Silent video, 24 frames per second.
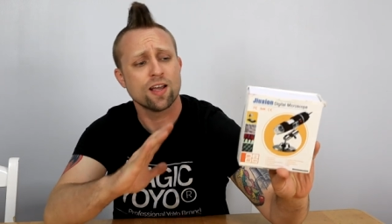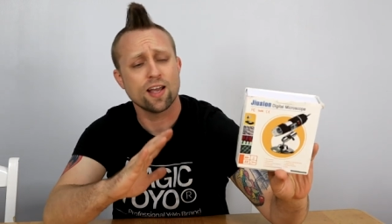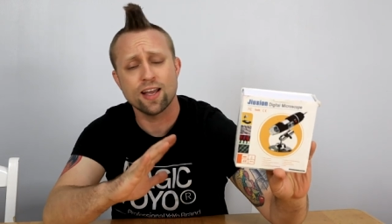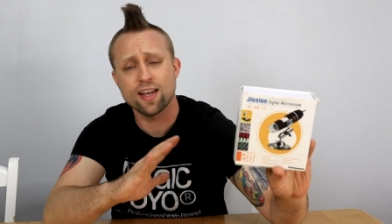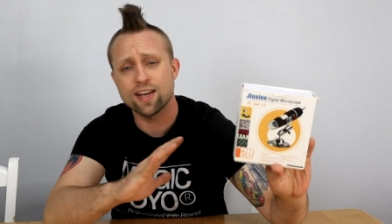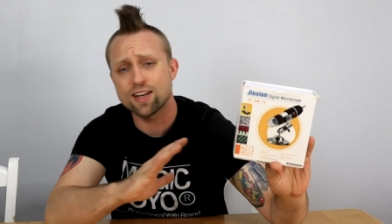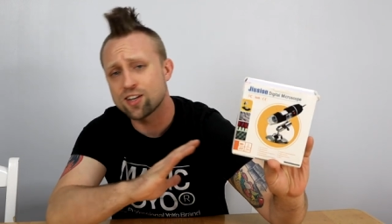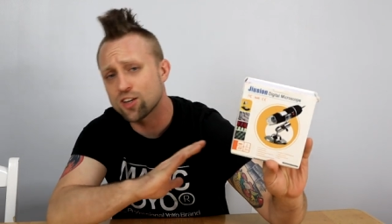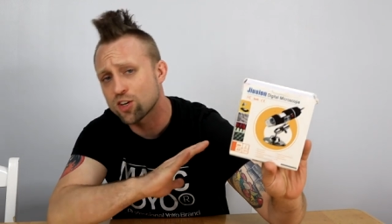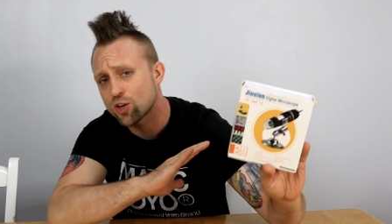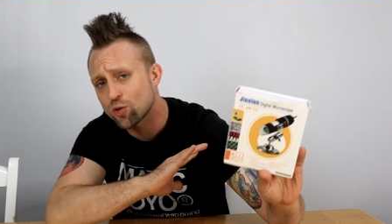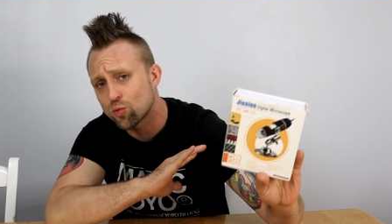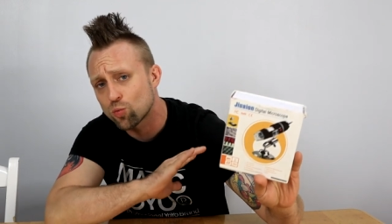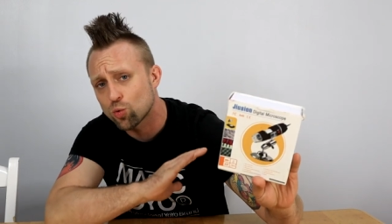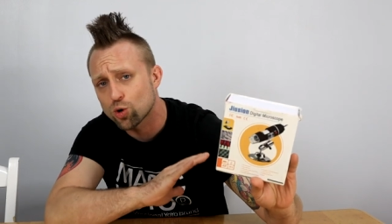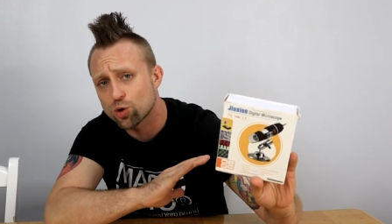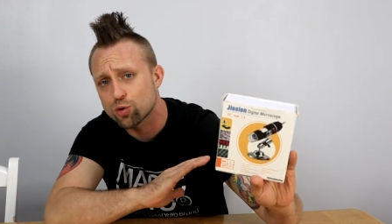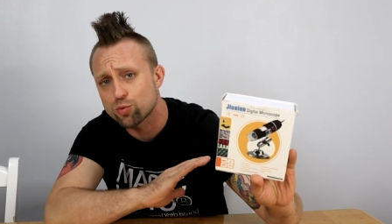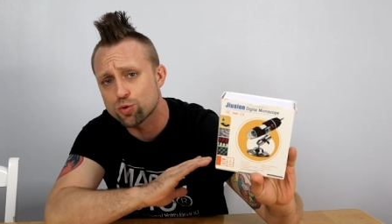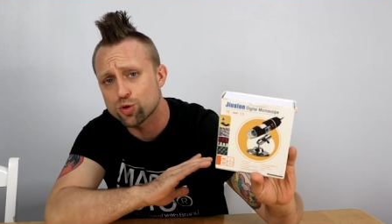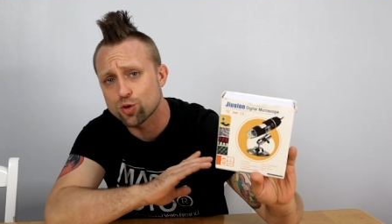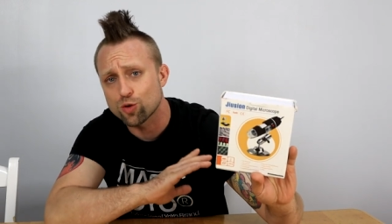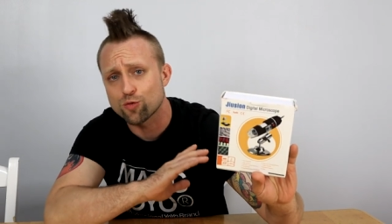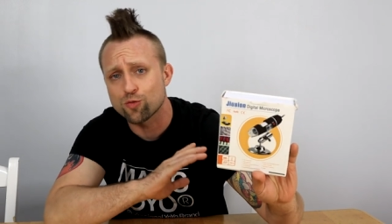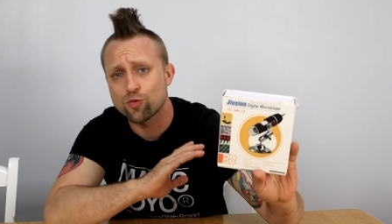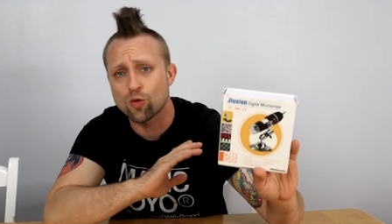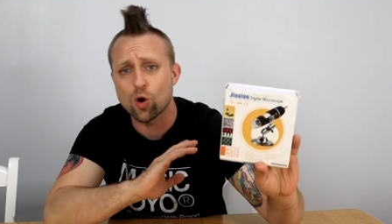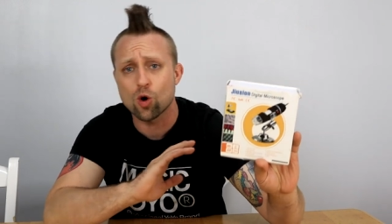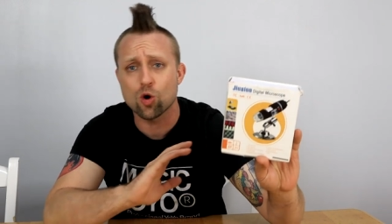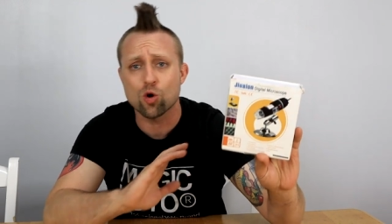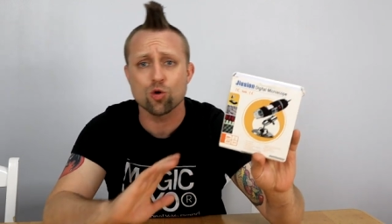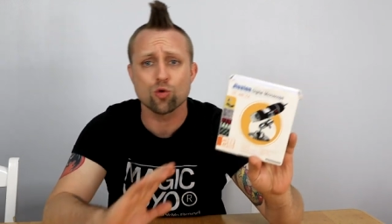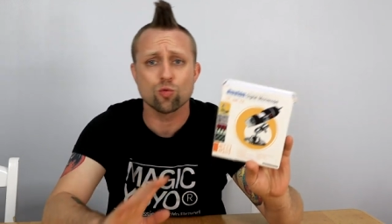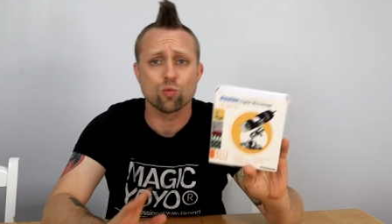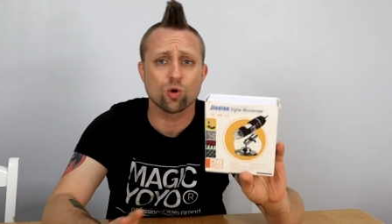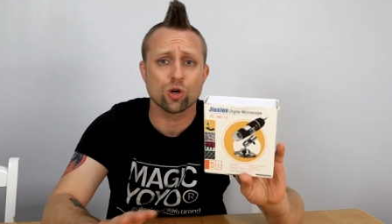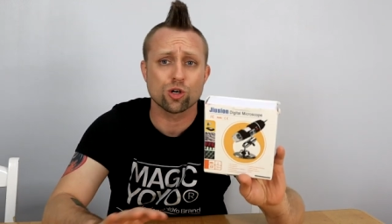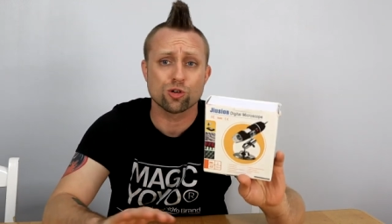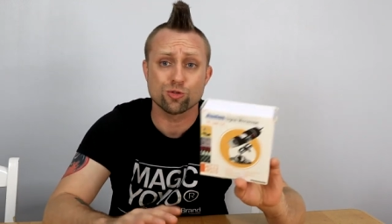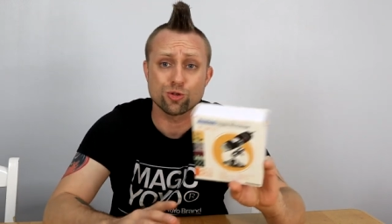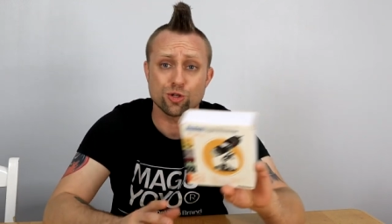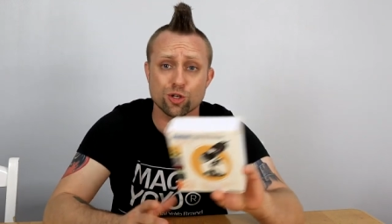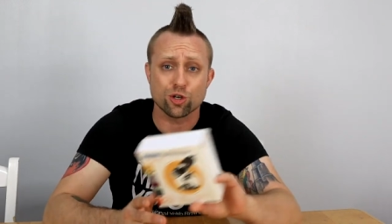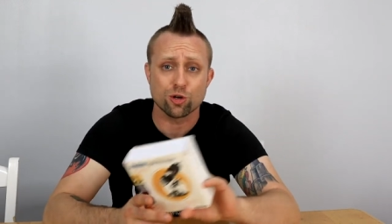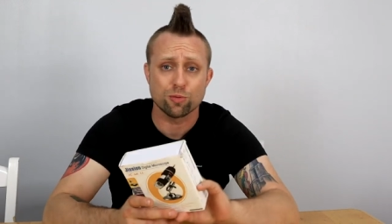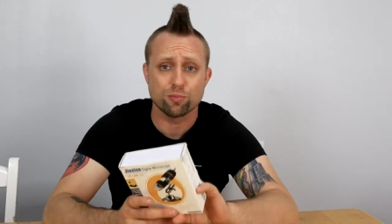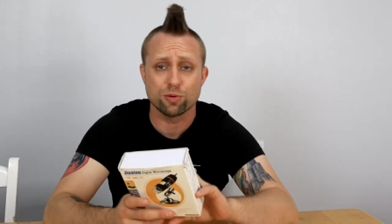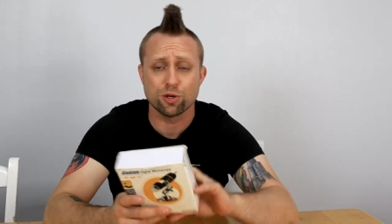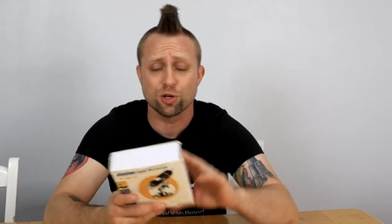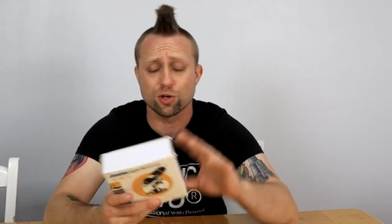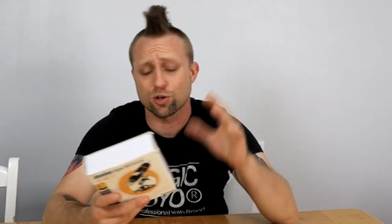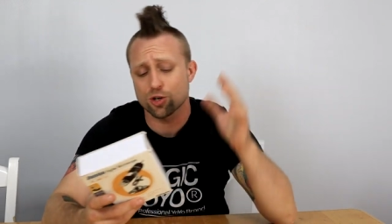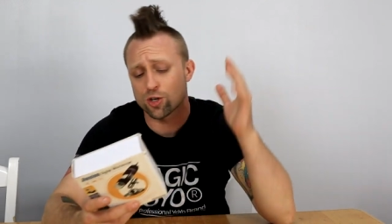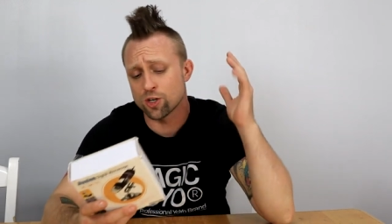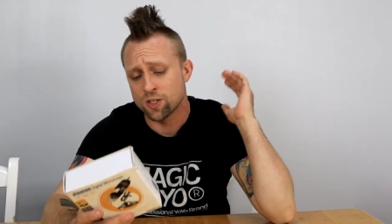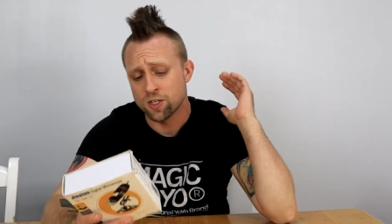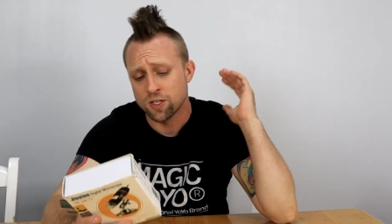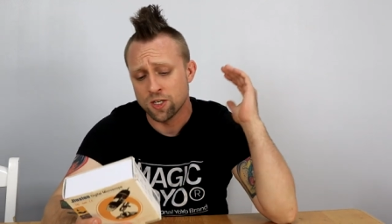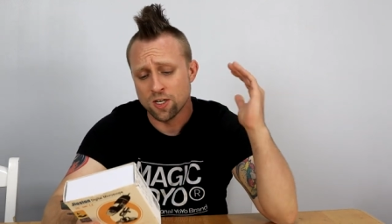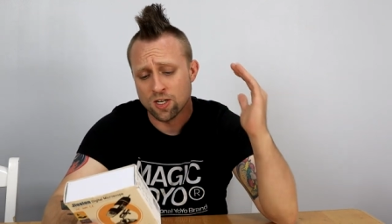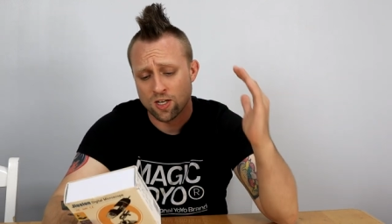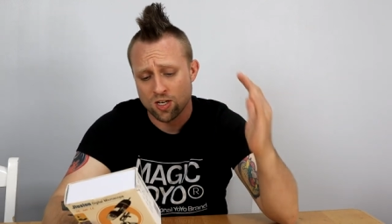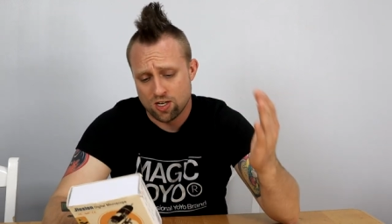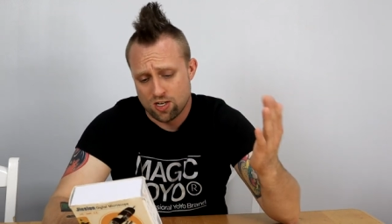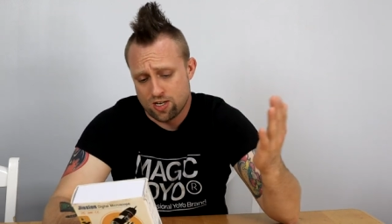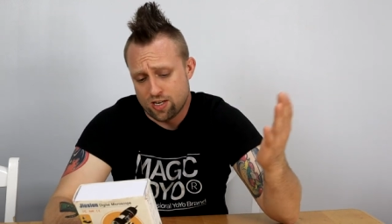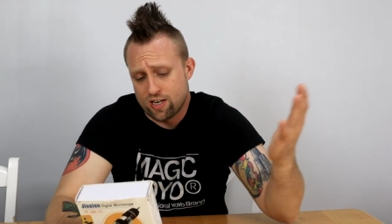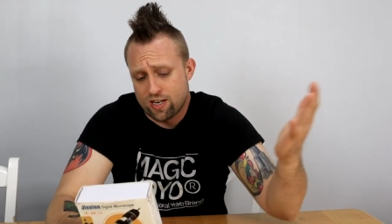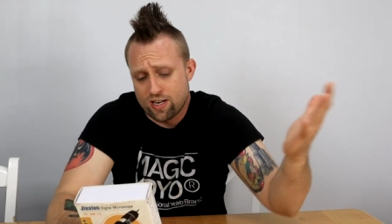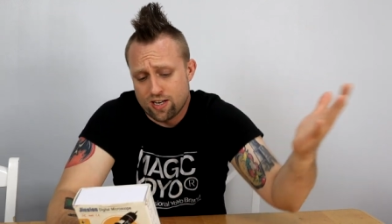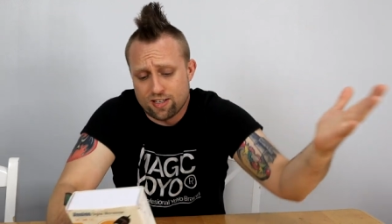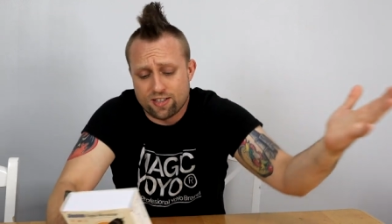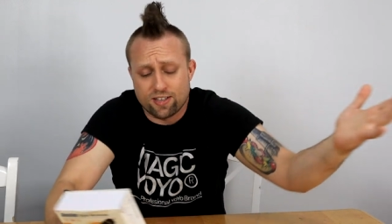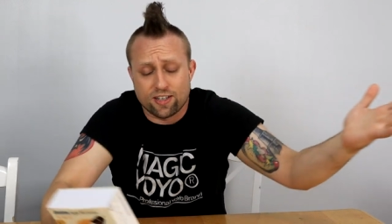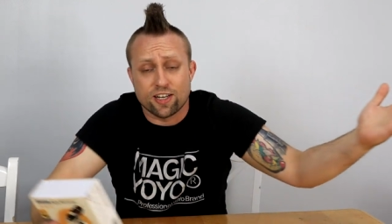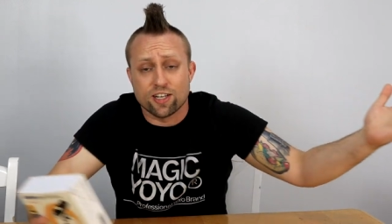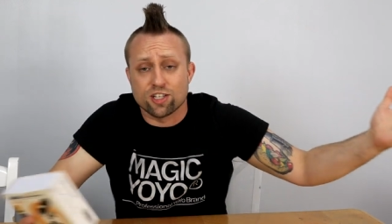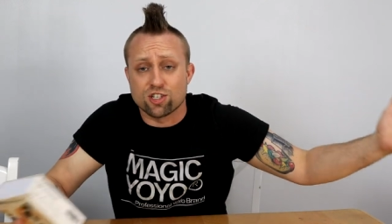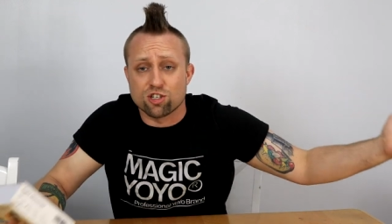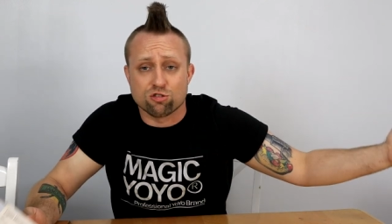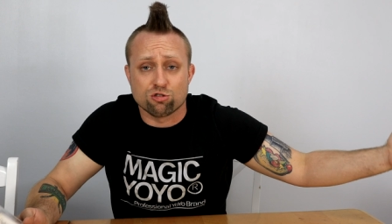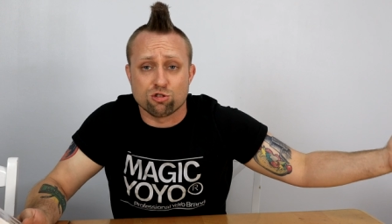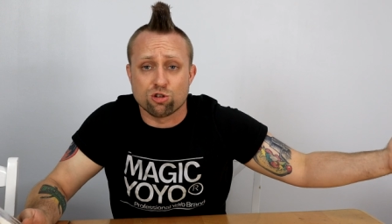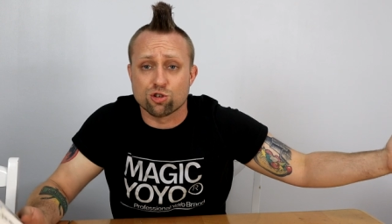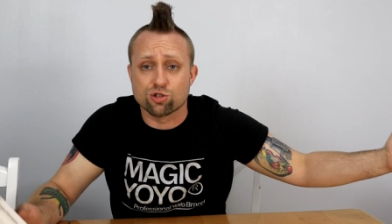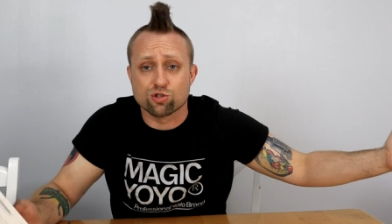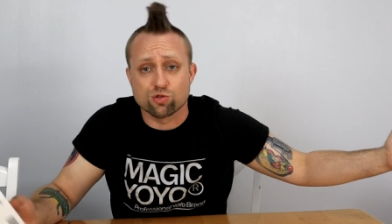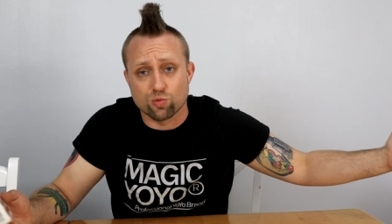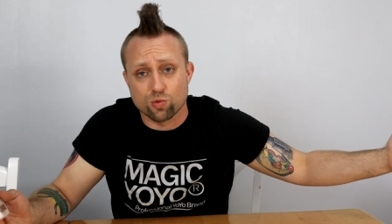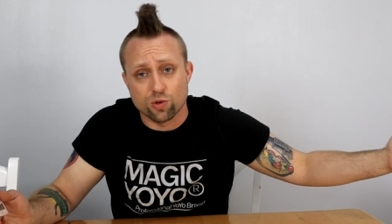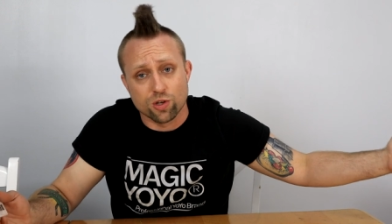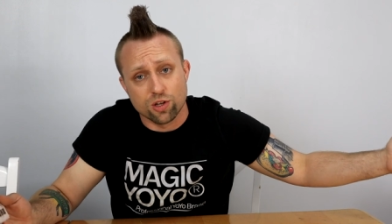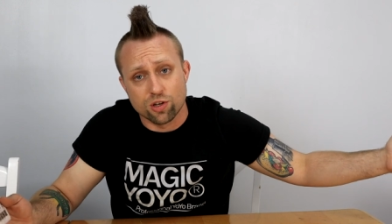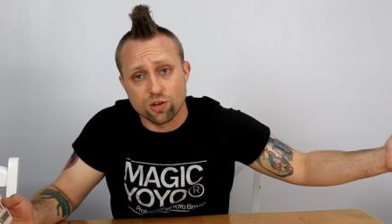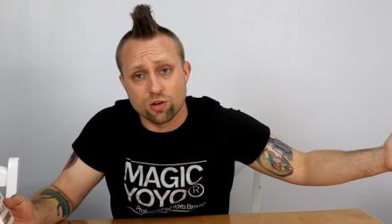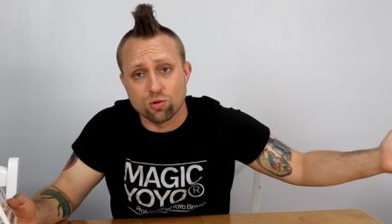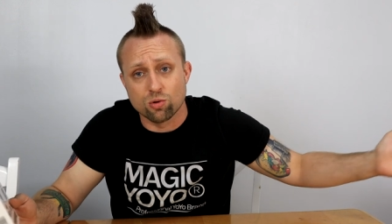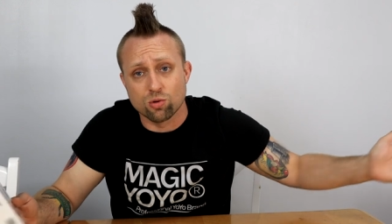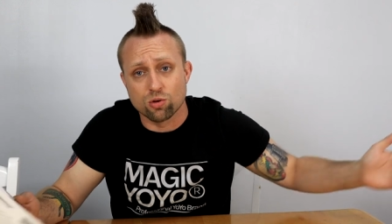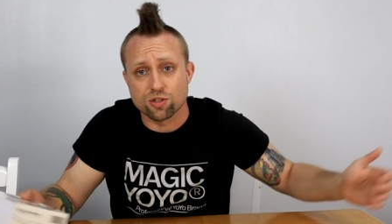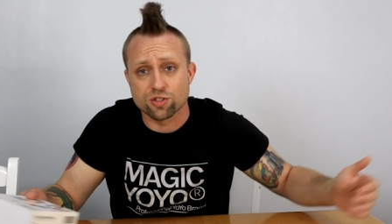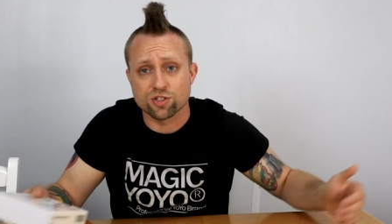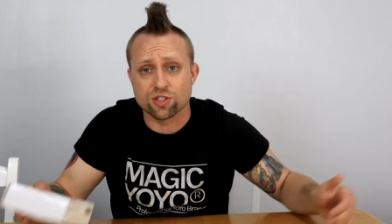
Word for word: and it can work with your phone, work with your computer, and it just looks really cool.